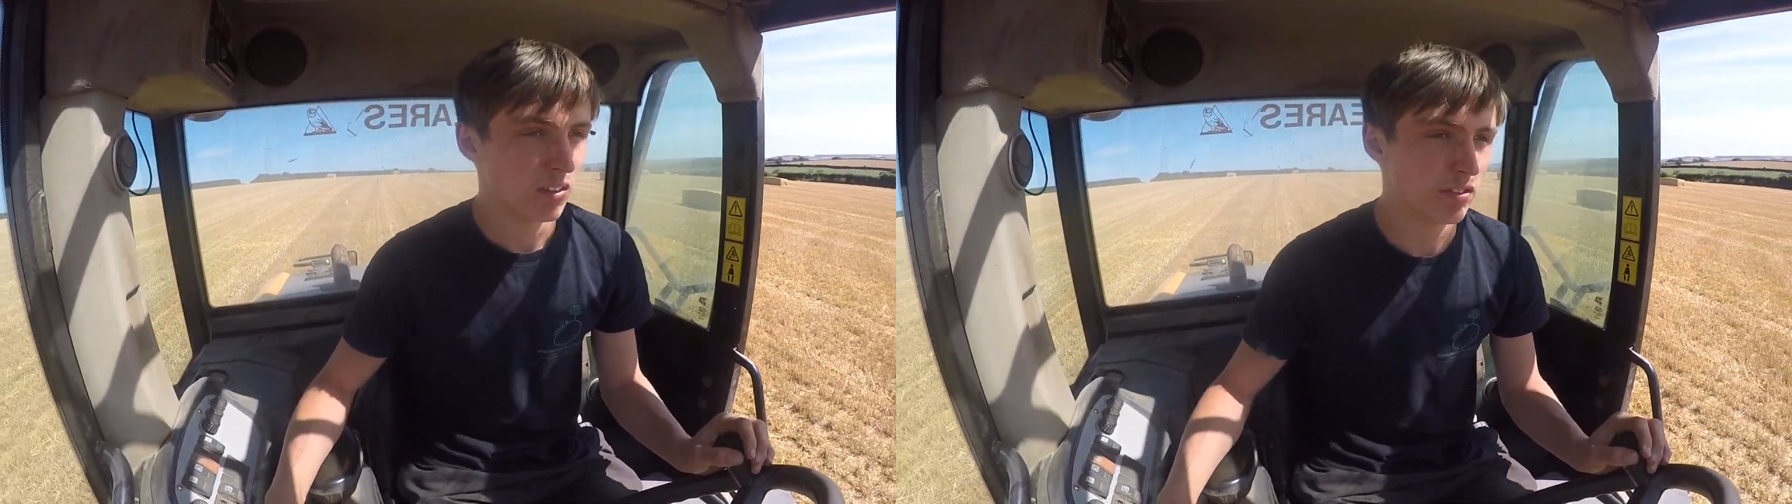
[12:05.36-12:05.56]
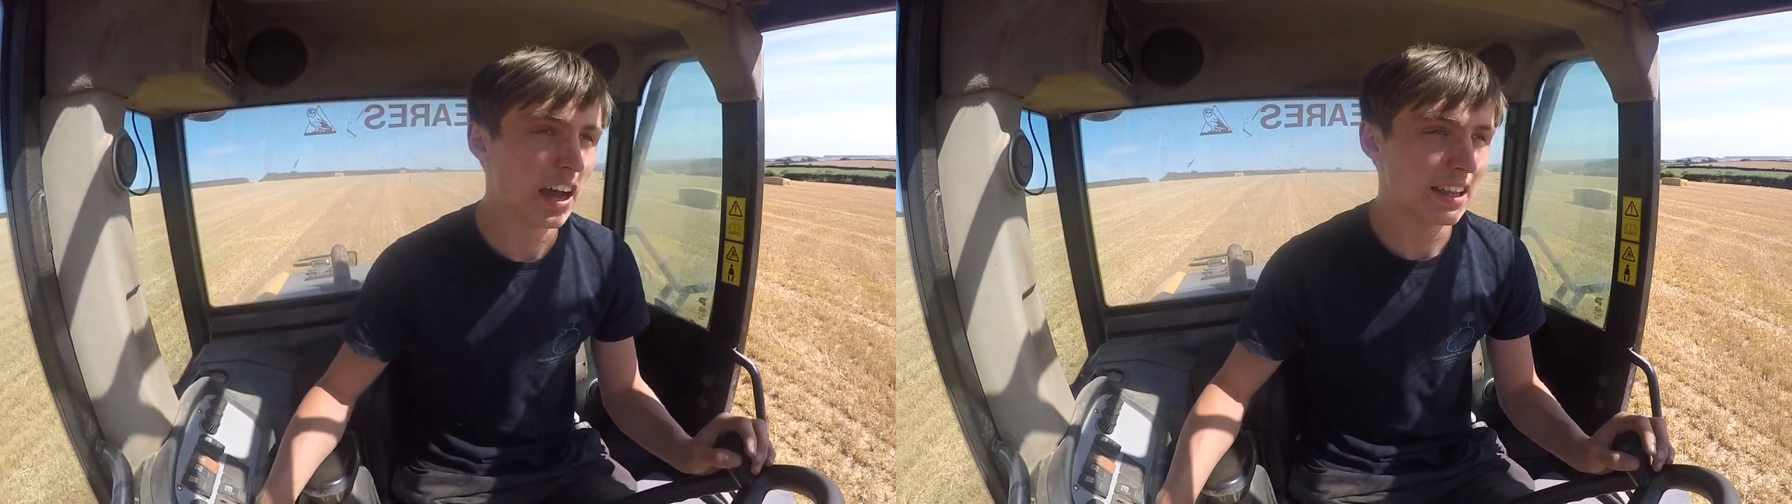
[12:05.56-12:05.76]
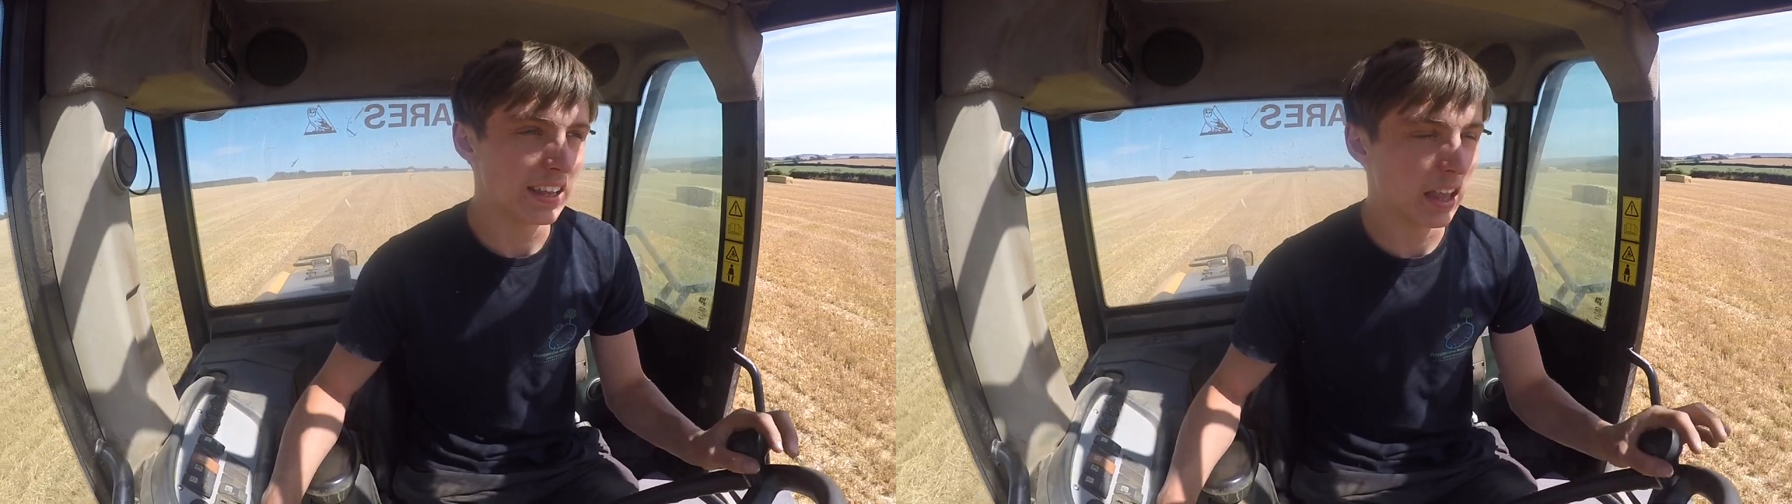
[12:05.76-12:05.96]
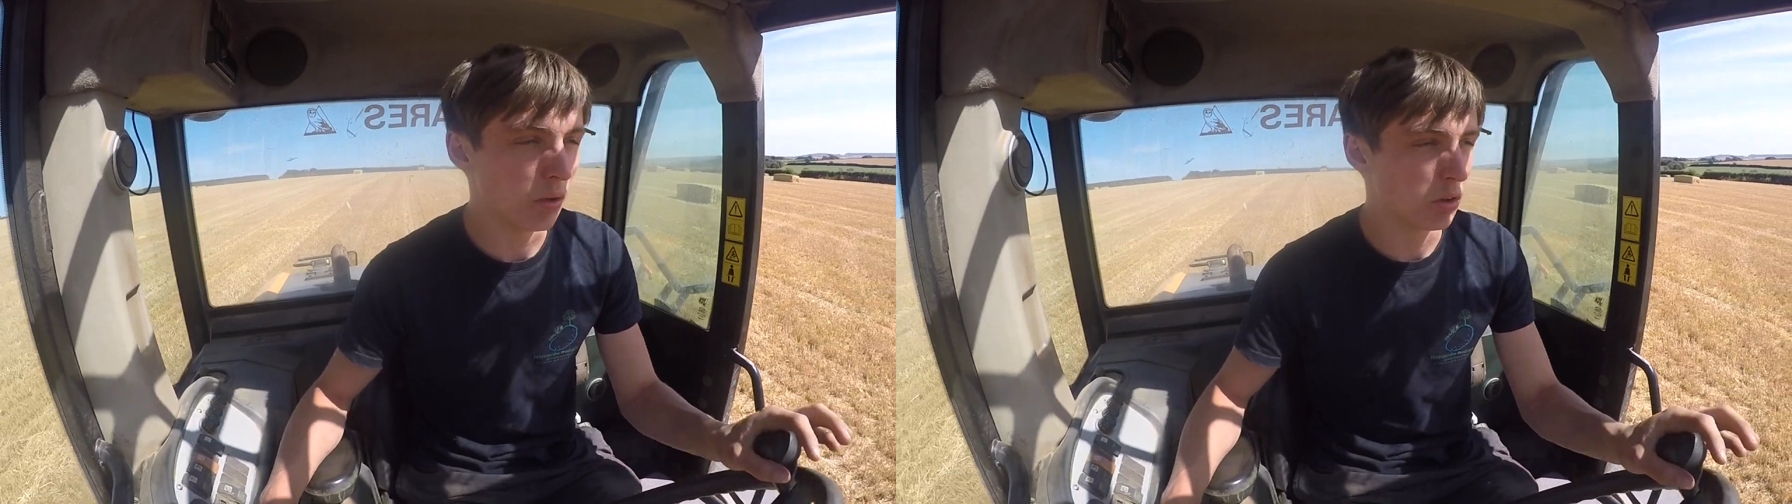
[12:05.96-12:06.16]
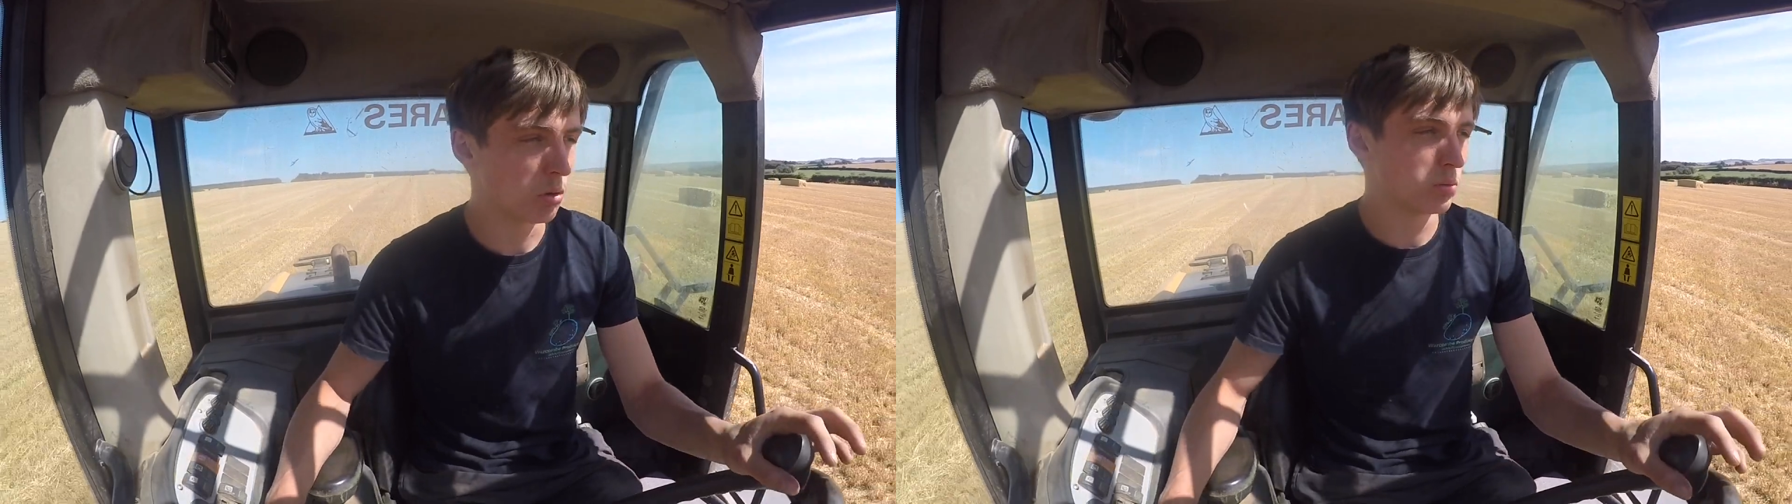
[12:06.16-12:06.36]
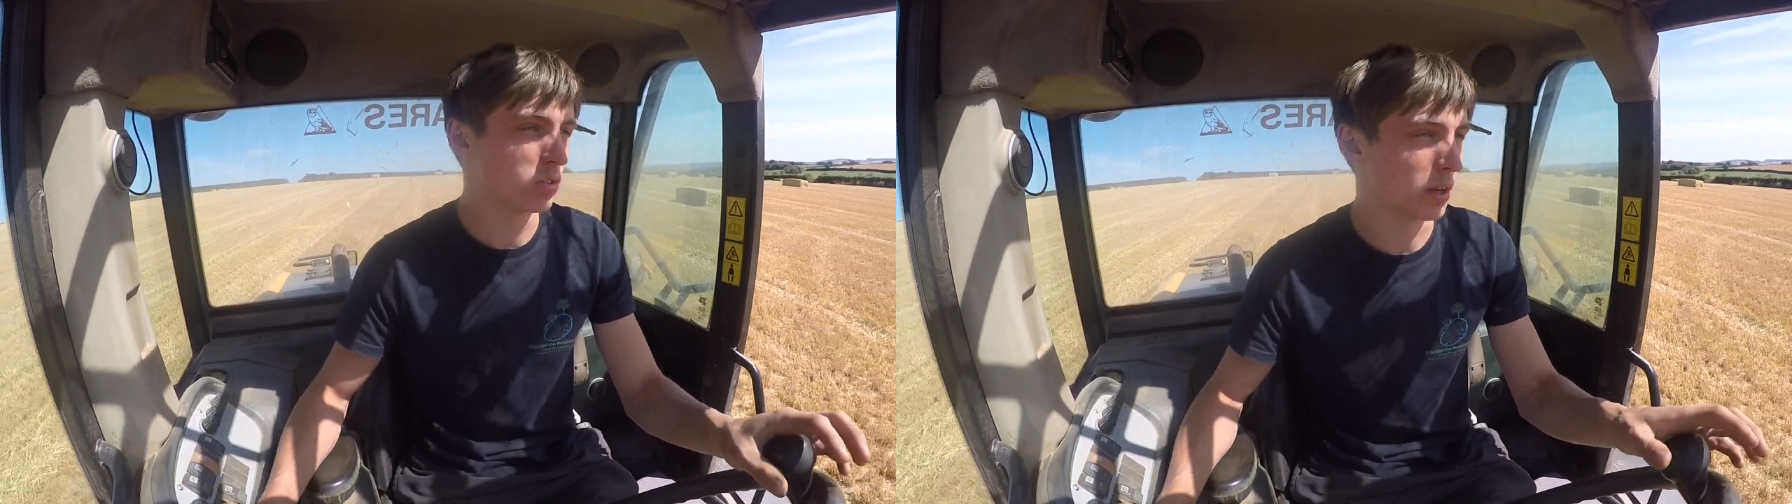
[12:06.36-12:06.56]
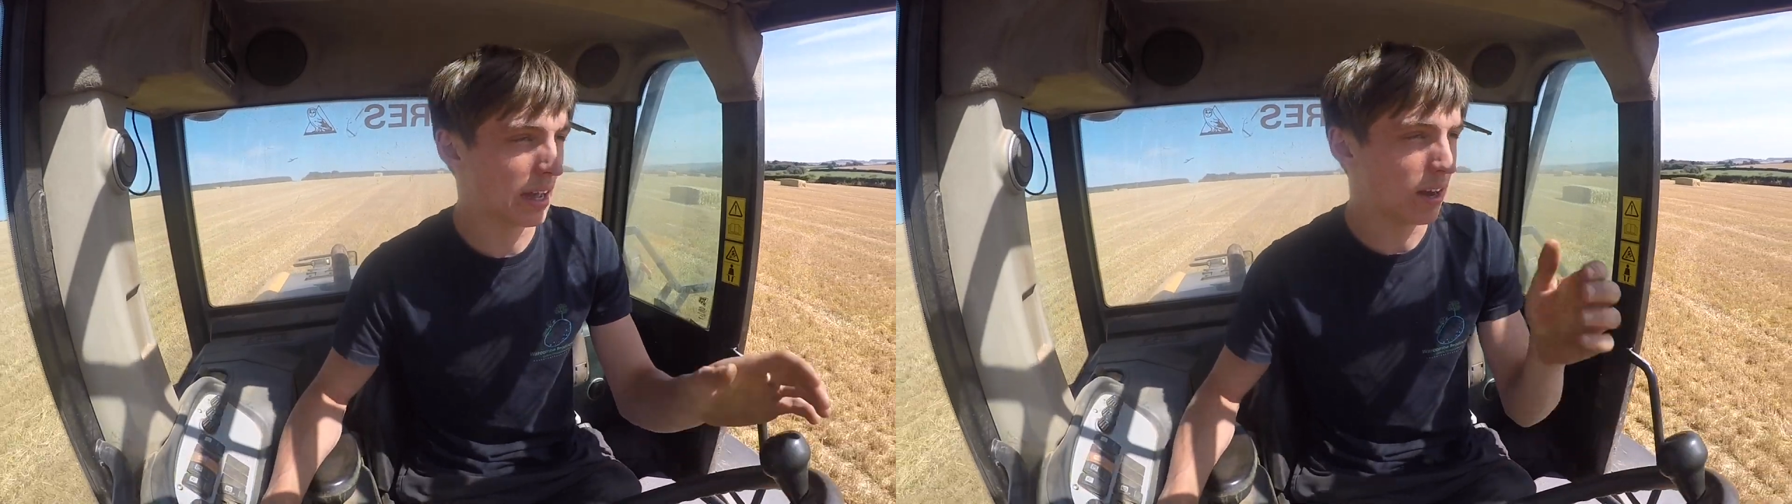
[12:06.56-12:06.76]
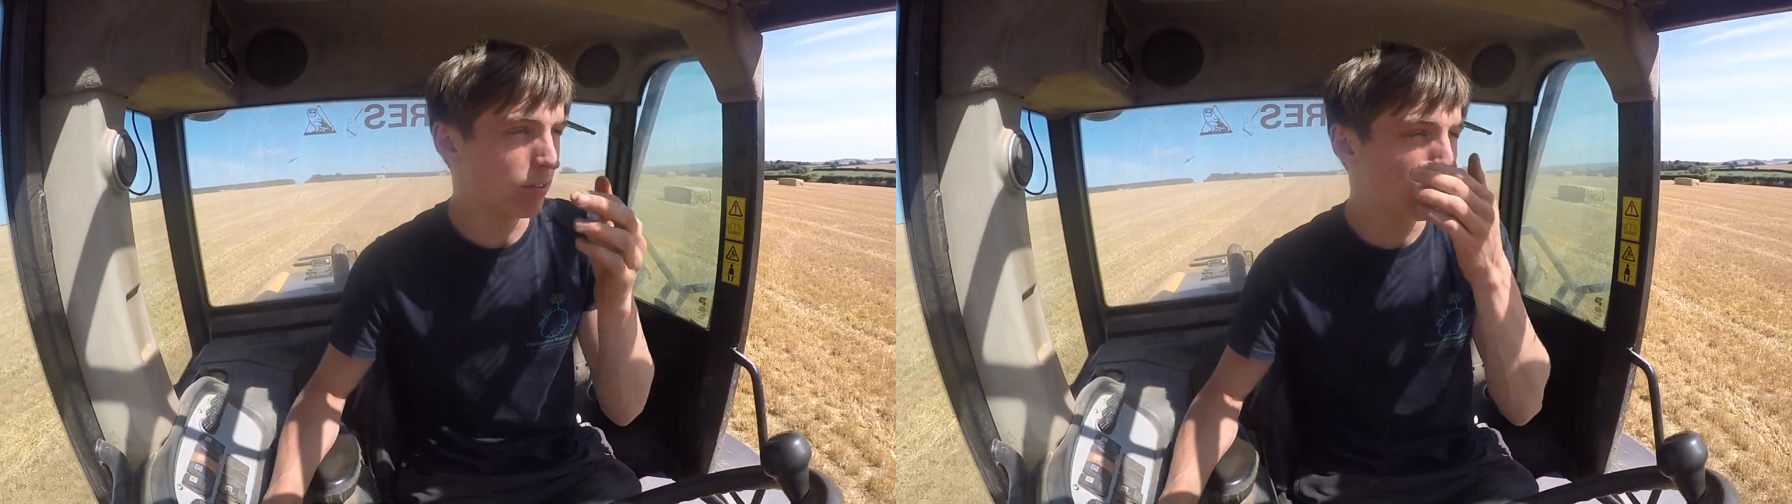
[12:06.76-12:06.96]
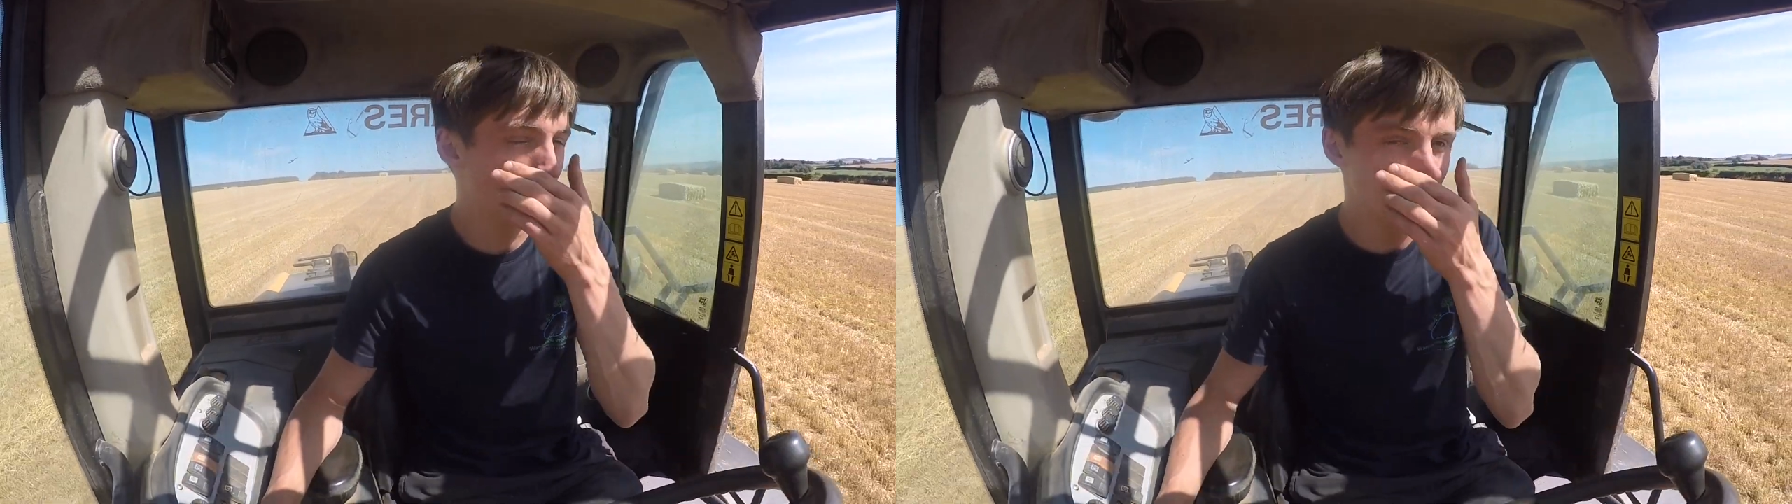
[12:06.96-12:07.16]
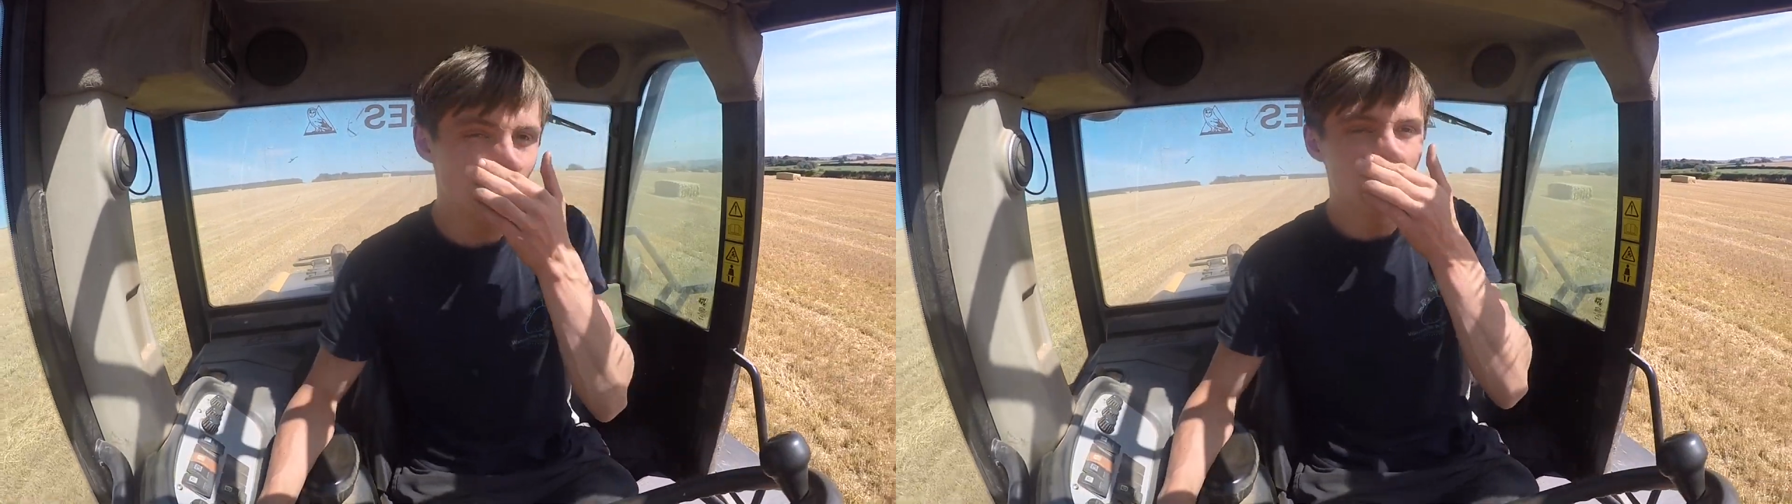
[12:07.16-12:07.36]
fairly local to a cattle
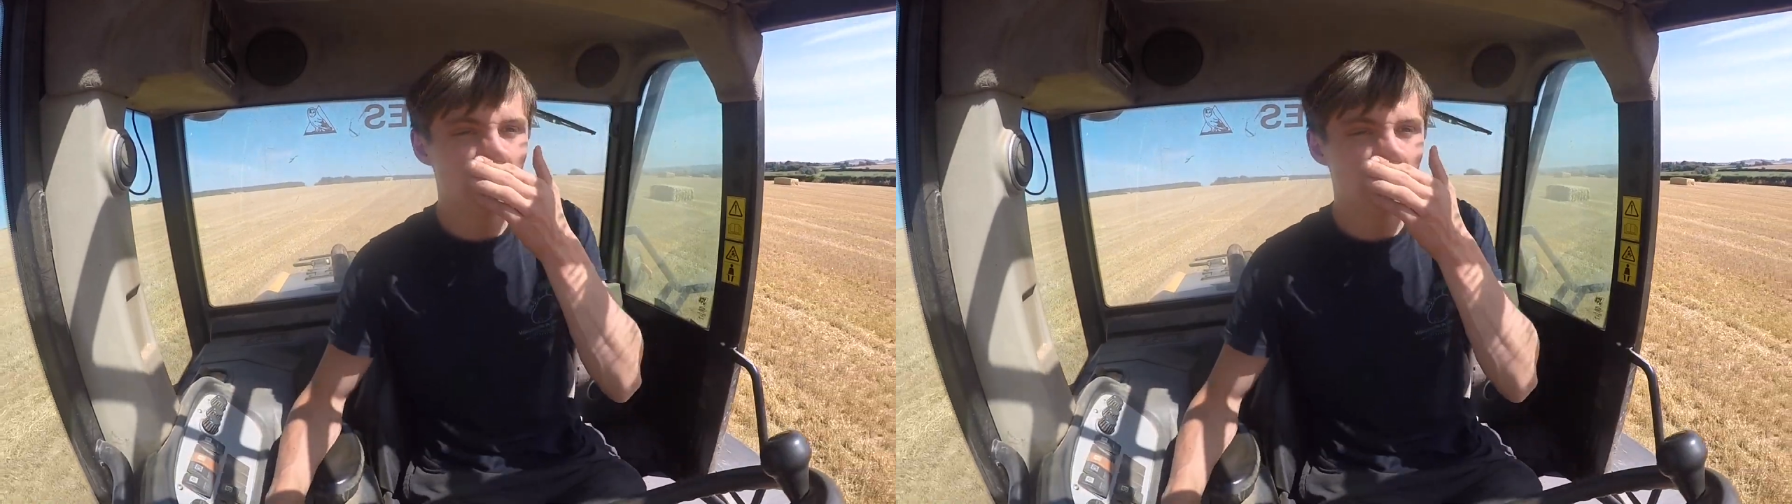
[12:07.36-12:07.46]
farm.